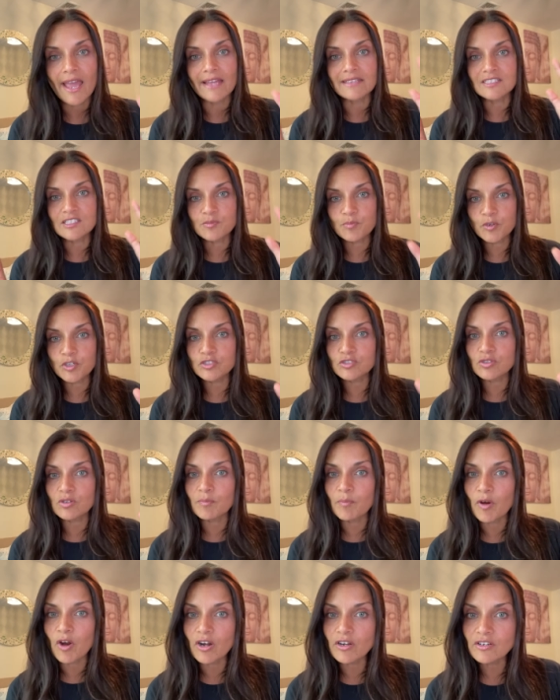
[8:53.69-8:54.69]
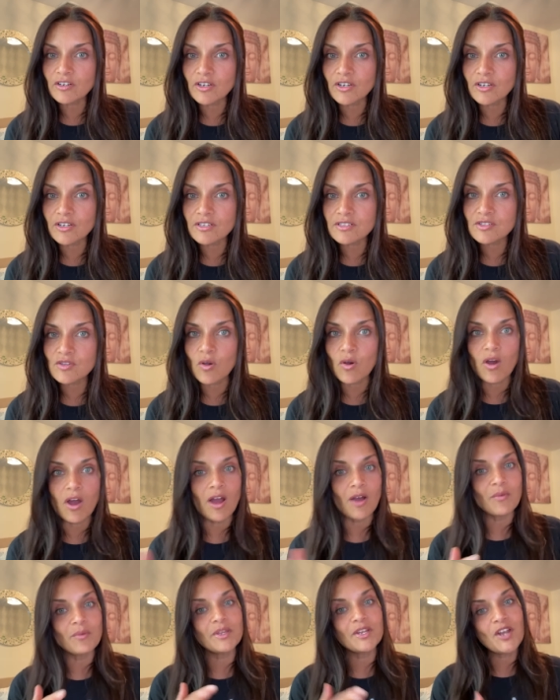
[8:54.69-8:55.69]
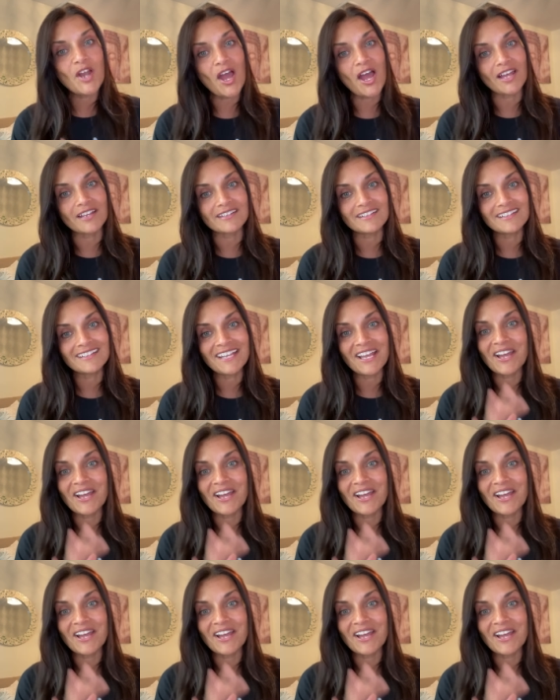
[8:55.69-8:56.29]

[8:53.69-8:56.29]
and spiritual partners or are we not?